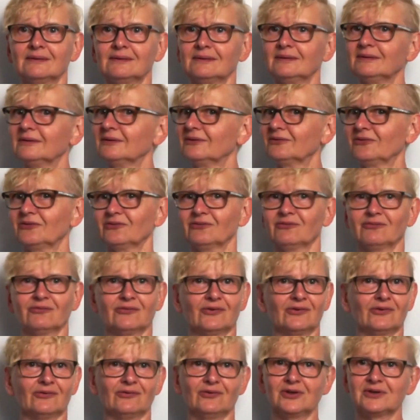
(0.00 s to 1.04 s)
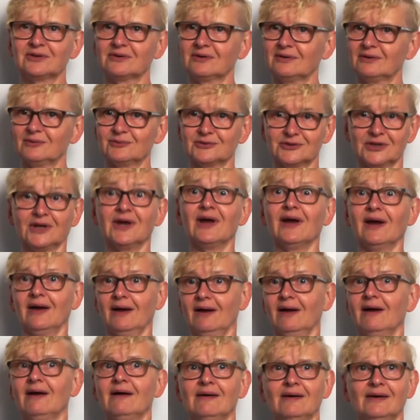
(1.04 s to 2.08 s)
No, yeah.
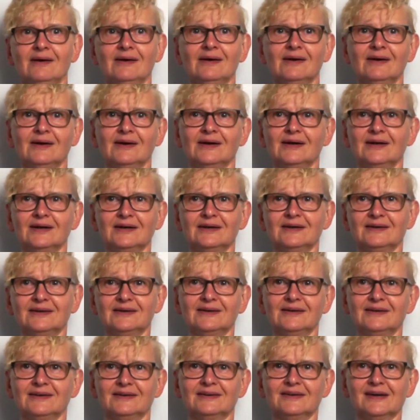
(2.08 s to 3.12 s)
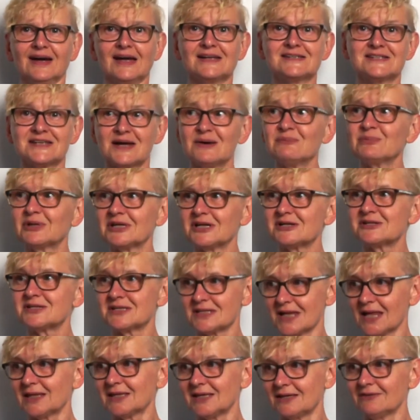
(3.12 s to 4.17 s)
And sometimes
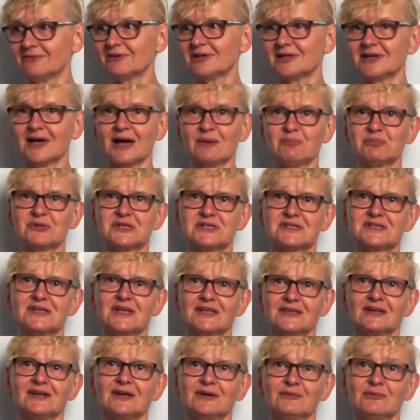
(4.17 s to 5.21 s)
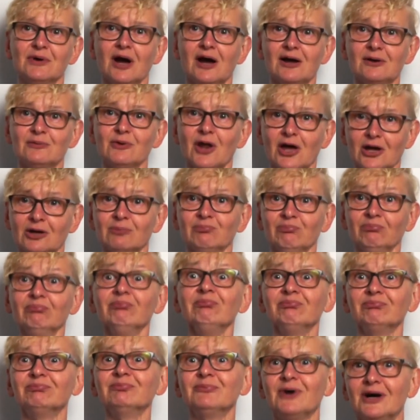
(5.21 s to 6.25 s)
that even happens that I'm like,
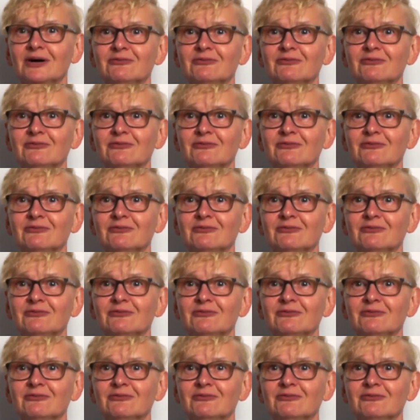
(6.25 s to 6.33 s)
I